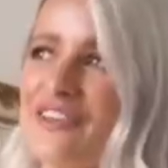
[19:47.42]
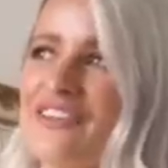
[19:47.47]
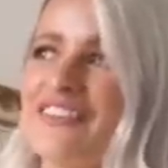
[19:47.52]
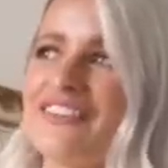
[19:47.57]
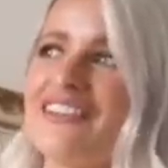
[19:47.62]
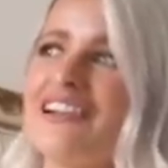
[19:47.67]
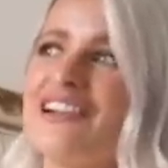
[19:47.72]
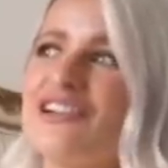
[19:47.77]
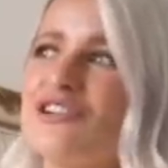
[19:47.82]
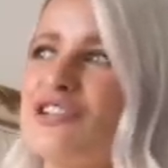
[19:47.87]
of had
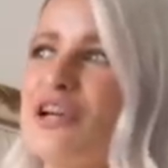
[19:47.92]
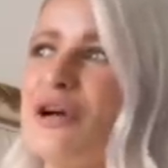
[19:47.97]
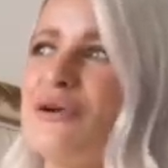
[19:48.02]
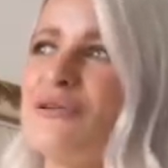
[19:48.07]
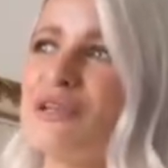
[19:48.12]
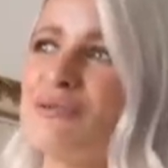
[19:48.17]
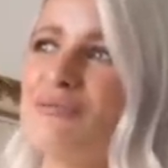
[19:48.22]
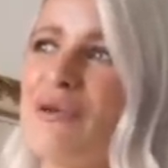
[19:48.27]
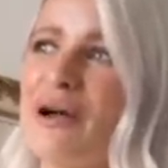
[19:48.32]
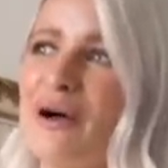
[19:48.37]
this little
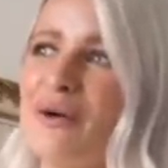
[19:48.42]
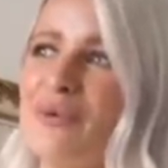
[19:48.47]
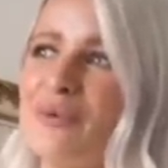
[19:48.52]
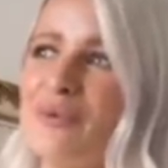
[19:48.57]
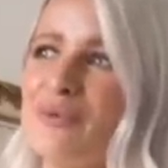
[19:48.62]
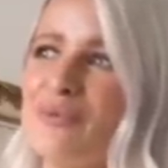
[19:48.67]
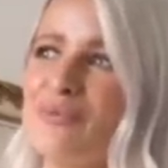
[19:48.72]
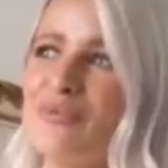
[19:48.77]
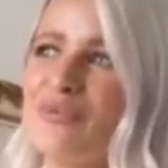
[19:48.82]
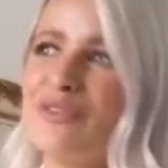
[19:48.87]
joke
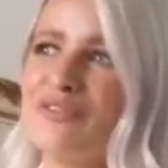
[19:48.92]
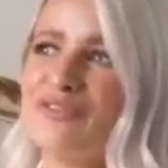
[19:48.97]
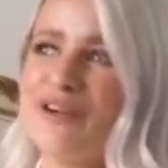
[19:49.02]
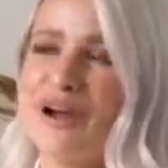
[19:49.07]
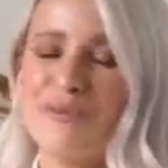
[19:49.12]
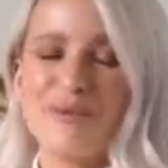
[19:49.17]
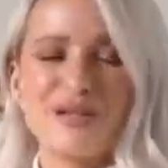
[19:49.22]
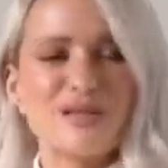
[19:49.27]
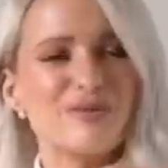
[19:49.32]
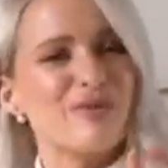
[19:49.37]
about the
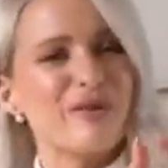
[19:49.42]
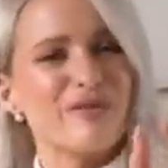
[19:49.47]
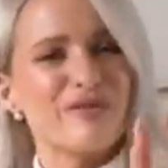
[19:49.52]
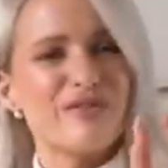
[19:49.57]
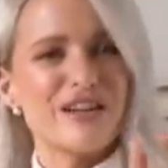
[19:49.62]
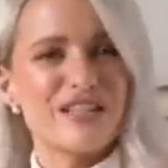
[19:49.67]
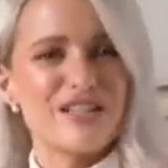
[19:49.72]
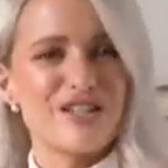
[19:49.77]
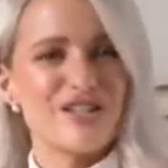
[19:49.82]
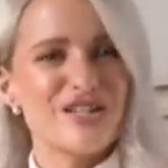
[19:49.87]
fact we didn't
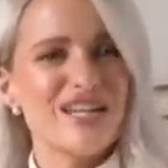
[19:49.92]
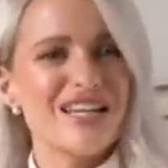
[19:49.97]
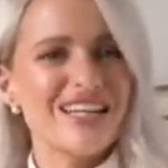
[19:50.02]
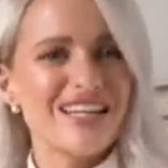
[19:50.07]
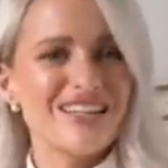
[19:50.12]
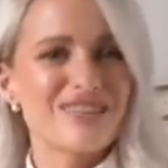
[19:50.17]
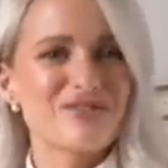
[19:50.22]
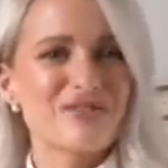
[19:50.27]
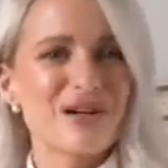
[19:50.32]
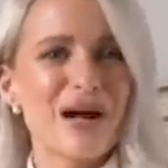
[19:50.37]
want
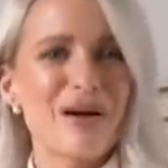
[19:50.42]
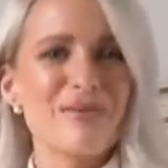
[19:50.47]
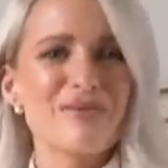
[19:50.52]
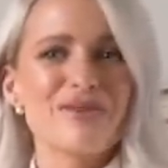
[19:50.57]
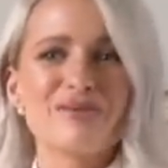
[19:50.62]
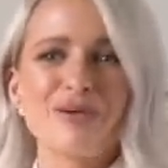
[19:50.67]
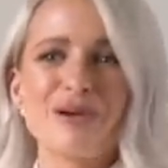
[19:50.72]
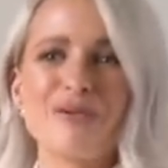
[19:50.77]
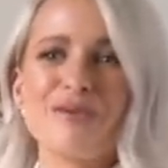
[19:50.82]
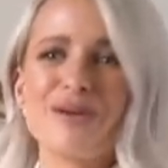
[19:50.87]
fettuccine
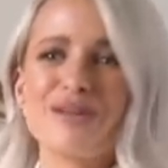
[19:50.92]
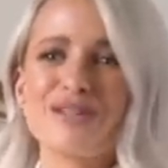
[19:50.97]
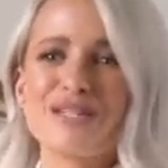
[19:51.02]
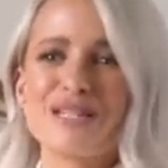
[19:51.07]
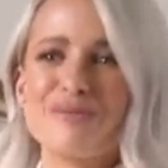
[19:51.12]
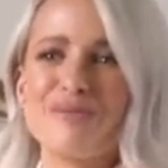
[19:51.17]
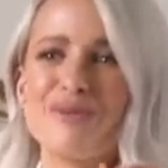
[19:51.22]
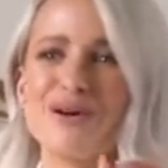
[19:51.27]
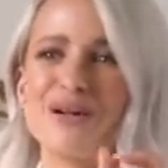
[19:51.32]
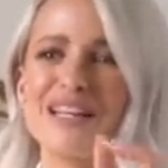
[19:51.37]
straps, we
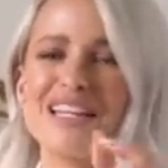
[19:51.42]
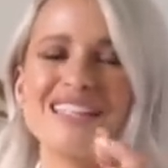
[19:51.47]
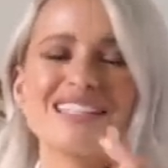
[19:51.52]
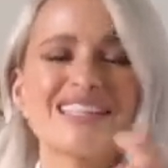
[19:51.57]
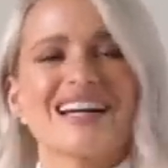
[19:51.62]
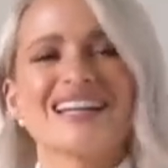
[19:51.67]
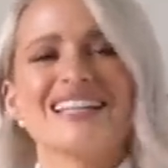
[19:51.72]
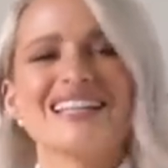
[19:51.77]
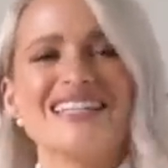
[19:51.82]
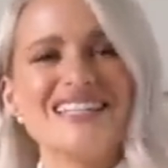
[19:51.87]
wanted more like
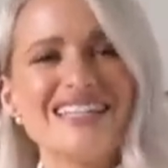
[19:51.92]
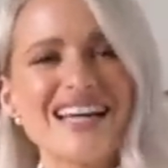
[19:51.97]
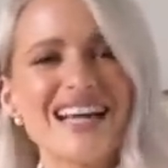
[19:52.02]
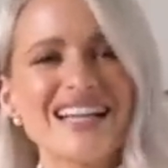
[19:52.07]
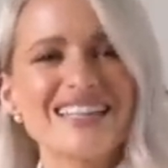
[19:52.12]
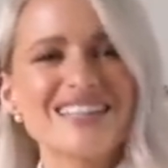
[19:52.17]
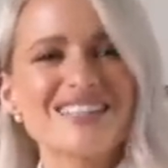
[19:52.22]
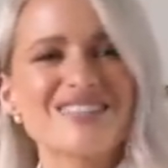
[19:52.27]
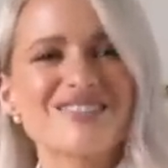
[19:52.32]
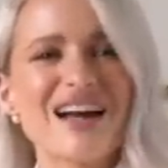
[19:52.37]

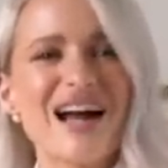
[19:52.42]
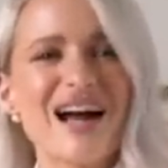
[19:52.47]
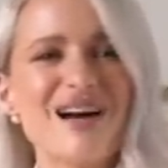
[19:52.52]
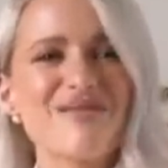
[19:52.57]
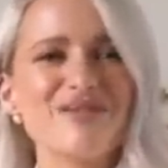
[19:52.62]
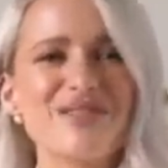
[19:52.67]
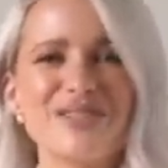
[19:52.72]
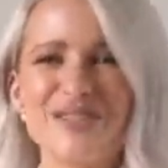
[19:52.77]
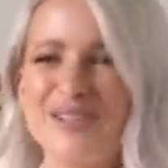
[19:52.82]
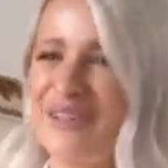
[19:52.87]
tagliatelle
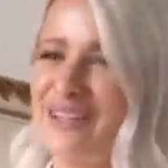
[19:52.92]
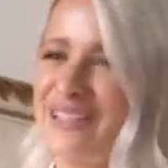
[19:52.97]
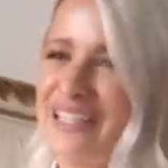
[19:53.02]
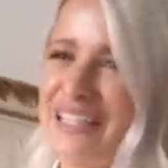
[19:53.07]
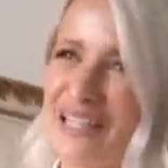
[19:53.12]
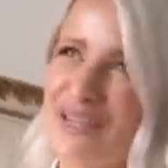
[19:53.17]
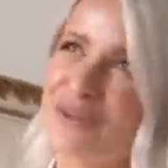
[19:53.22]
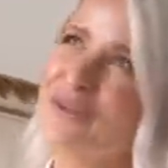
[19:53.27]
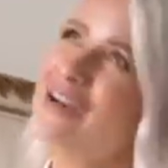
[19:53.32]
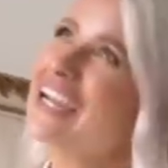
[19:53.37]
straps or
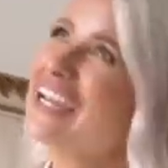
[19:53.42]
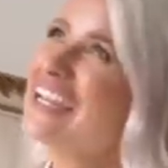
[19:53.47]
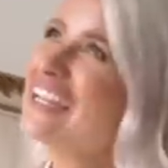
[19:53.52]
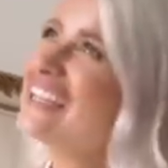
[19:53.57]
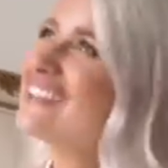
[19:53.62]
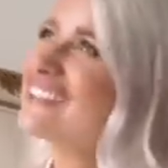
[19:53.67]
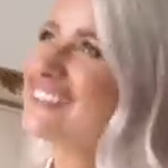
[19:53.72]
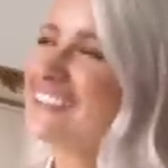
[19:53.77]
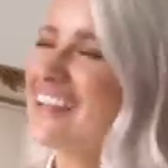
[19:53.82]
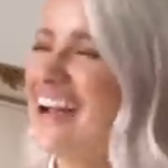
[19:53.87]

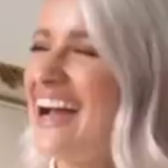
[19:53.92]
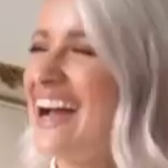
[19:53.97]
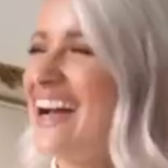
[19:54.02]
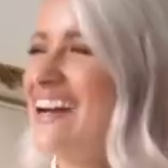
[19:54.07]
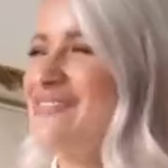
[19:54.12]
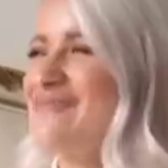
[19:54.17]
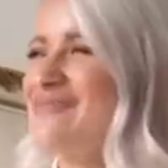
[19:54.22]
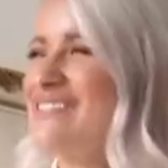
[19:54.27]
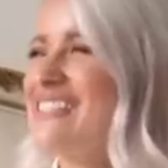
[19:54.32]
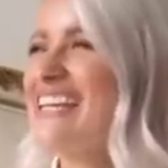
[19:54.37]
linguine
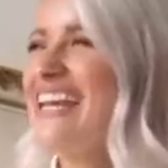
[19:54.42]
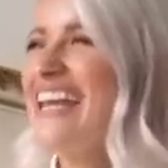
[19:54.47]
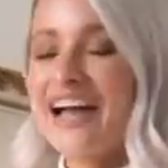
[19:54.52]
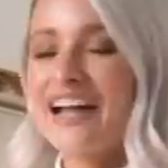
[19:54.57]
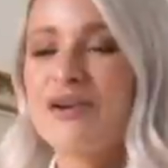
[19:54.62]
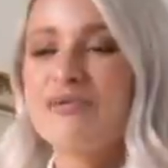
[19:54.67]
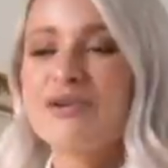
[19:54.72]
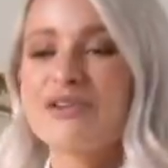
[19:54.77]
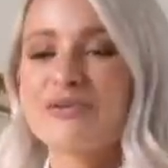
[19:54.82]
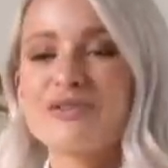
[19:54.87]
straps.
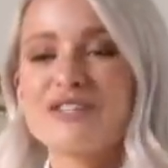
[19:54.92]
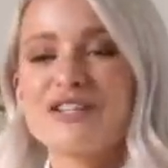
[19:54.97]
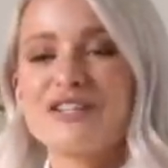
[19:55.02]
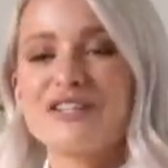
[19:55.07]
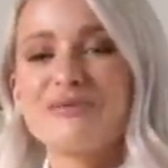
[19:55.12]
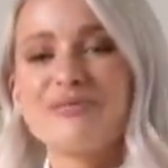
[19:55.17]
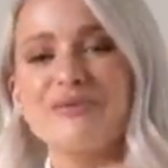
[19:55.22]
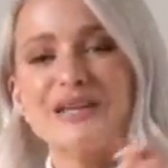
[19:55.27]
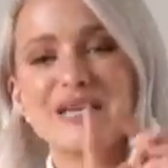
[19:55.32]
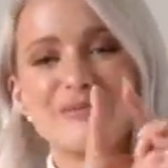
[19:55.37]
I almost wanted
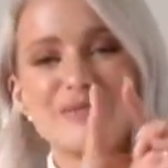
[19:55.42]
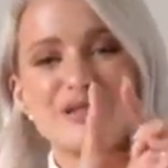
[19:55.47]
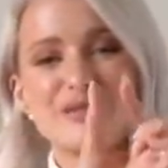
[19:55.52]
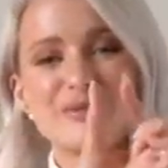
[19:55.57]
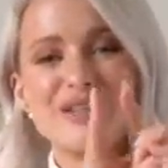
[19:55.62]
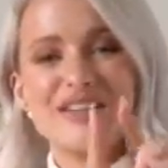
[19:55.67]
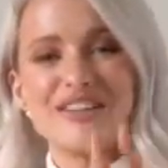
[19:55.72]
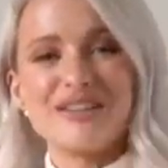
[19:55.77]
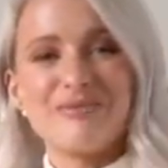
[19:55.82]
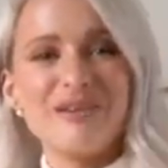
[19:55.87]
something
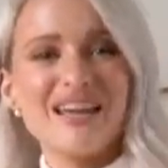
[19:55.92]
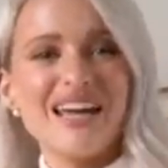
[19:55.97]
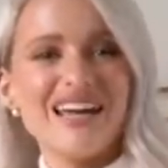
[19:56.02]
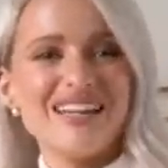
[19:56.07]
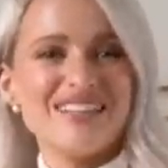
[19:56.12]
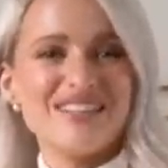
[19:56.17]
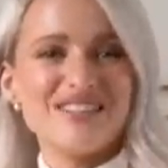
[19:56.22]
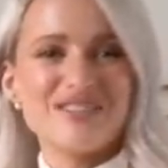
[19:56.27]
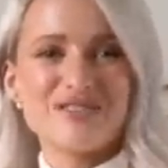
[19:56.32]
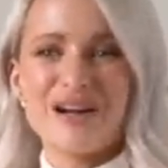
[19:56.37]
between a
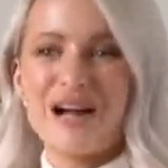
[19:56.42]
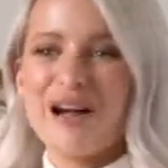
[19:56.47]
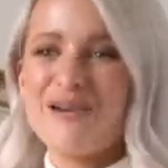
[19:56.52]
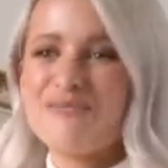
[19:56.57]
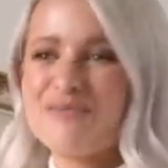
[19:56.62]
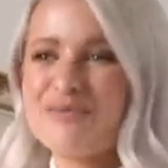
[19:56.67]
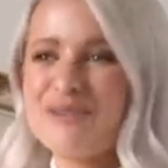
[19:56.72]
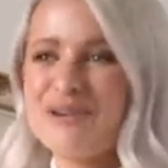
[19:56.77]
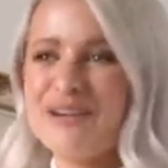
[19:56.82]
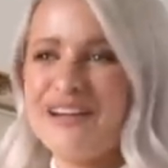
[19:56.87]
spaghetti
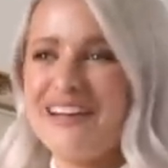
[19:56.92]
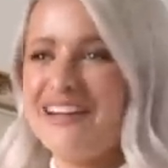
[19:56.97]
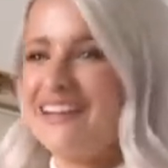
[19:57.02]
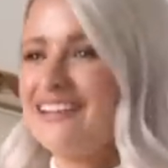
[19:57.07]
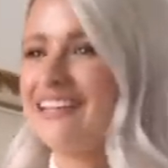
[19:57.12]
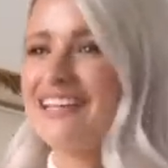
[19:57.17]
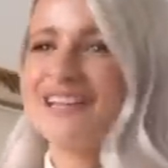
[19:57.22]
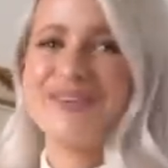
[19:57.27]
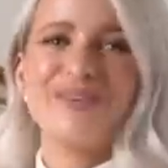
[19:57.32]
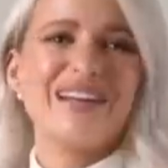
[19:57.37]
strap and a
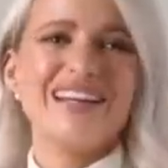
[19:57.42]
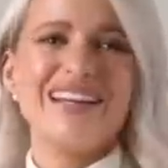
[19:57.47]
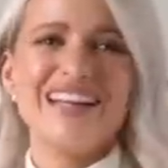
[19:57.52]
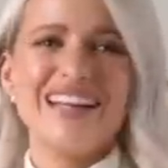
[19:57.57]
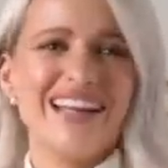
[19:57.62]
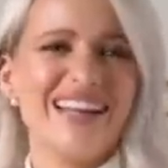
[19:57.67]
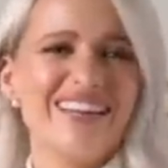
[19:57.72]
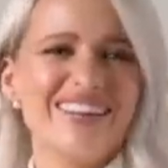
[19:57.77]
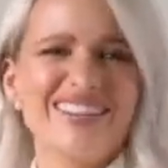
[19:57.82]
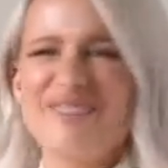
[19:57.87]

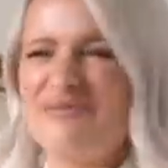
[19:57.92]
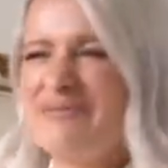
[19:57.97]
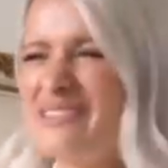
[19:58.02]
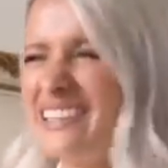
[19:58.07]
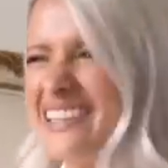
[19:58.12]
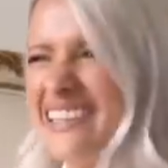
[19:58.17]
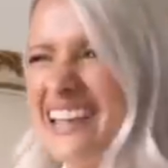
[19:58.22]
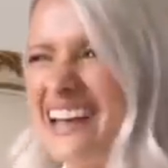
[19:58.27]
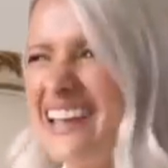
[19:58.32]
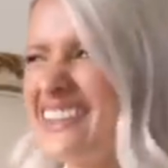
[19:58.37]
linguine,
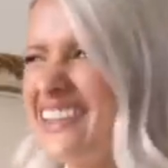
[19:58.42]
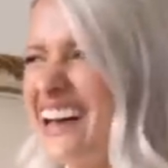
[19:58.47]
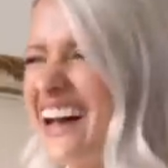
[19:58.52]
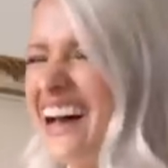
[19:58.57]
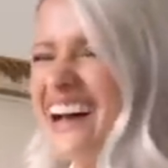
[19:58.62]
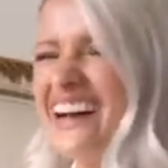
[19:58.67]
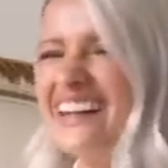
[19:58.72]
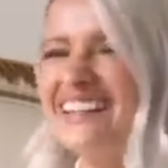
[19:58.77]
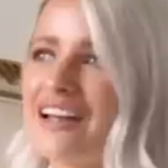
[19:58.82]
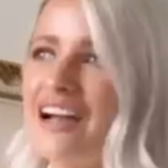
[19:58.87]
something like
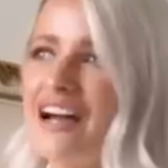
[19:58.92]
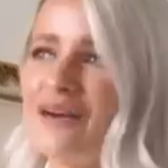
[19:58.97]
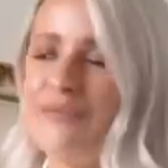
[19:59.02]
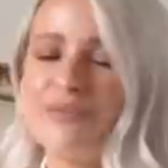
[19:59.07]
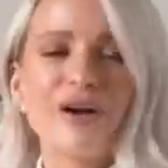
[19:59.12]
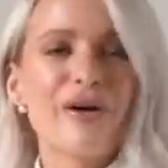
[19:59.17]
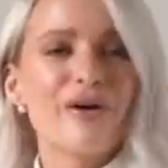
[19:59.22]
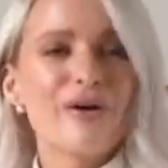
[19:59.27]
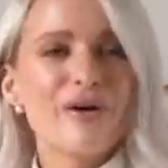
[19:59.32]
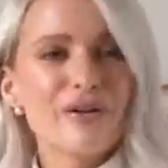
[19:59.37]
that. And
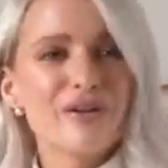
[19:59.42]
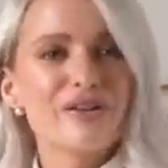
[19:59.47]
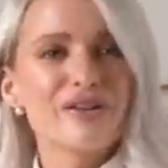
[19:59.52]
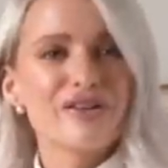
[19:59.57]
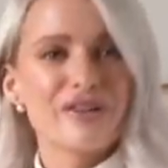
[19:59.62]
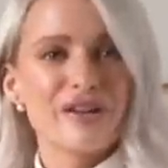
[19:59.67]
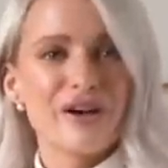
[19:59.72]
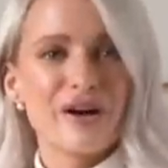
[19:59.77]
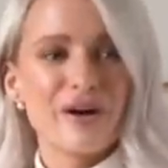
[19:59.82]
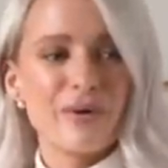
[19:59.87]
we
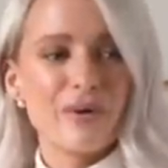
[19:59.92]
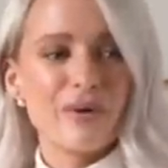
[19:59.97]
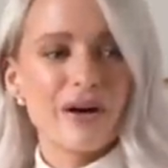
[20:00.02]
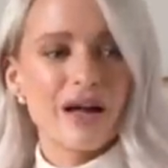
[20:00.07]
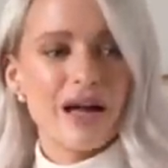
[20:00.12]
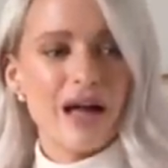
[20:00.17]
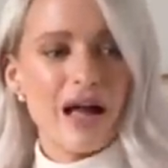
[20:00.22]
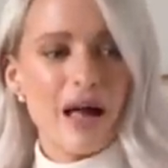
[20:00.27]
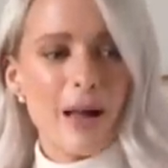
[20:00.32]
also